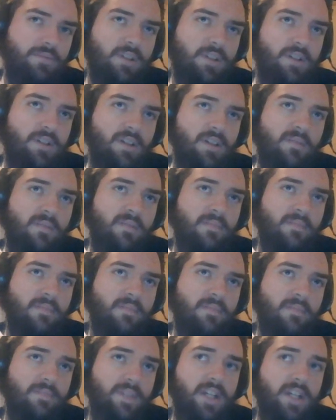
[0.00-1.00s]

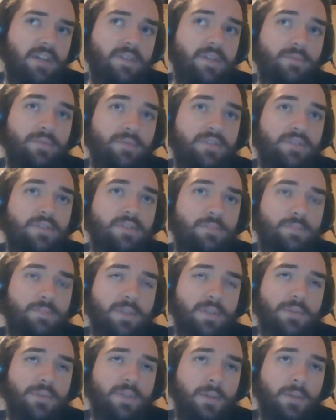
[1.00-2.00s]
There was good
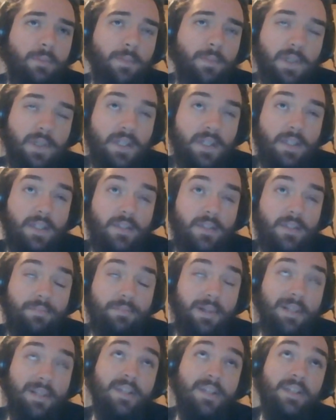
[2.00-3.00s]
build-up in the
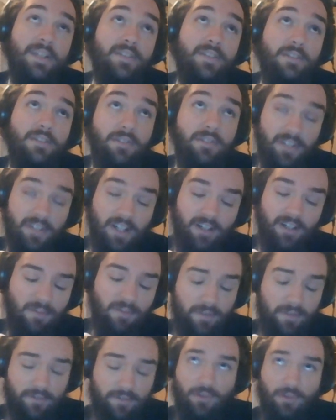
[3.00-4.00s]
play to the goal
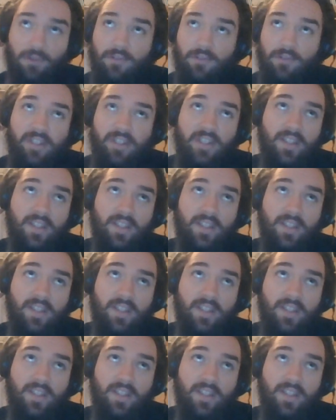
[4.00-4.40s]
before